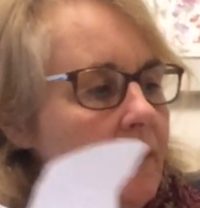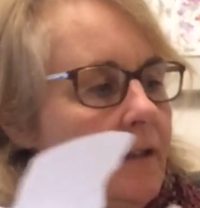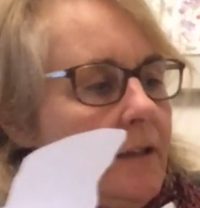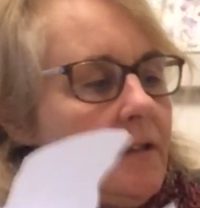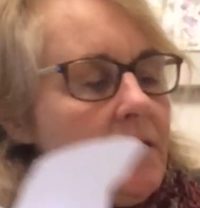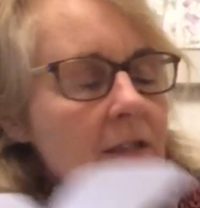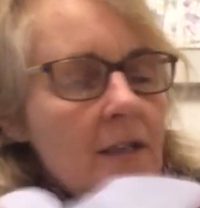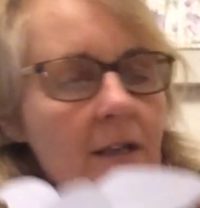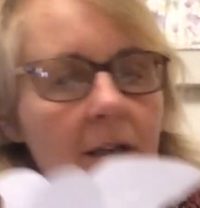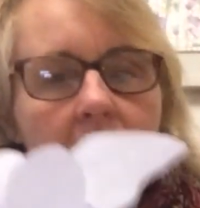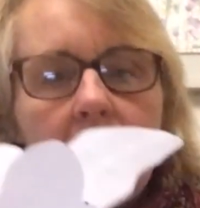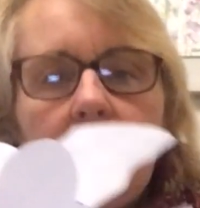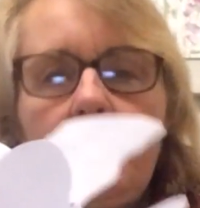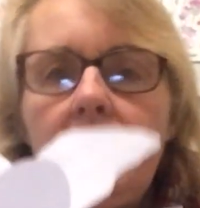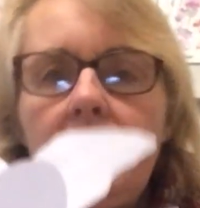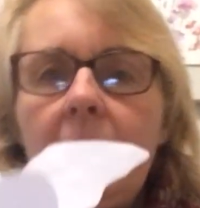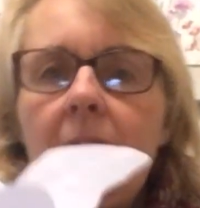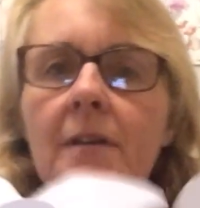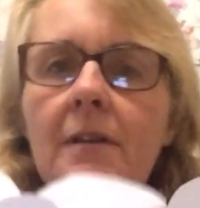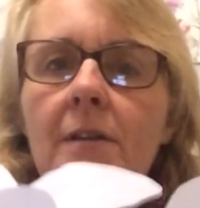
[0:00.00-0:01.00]
a
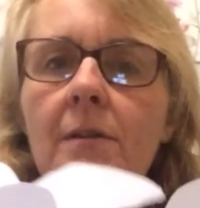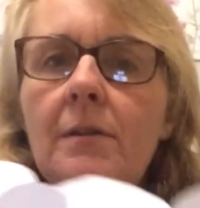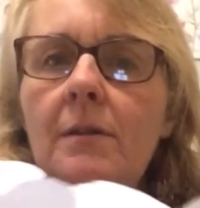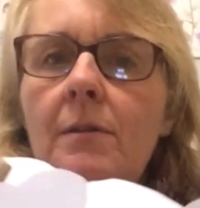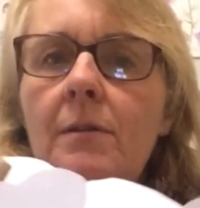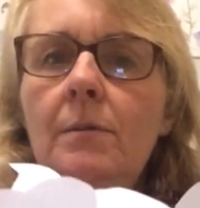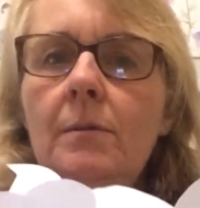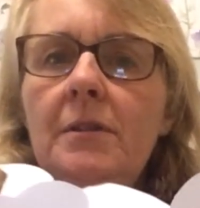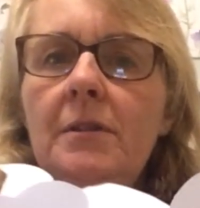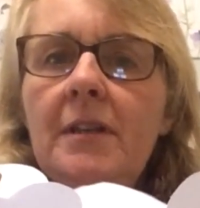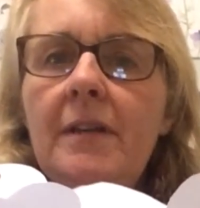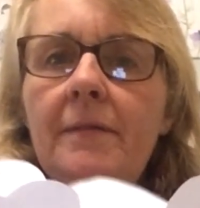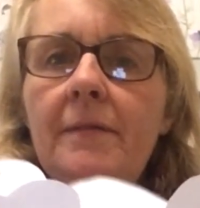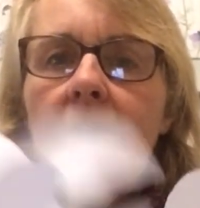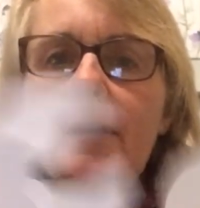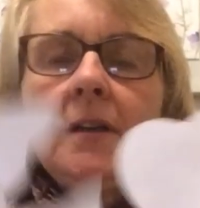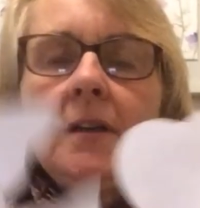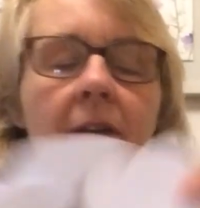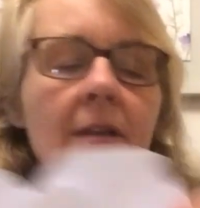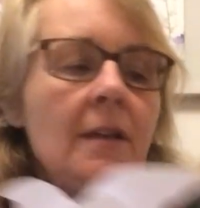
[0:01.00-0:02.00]
dove,
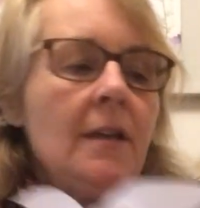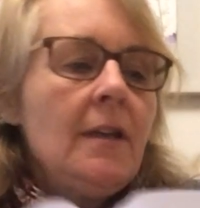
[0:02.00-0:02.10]
whatever,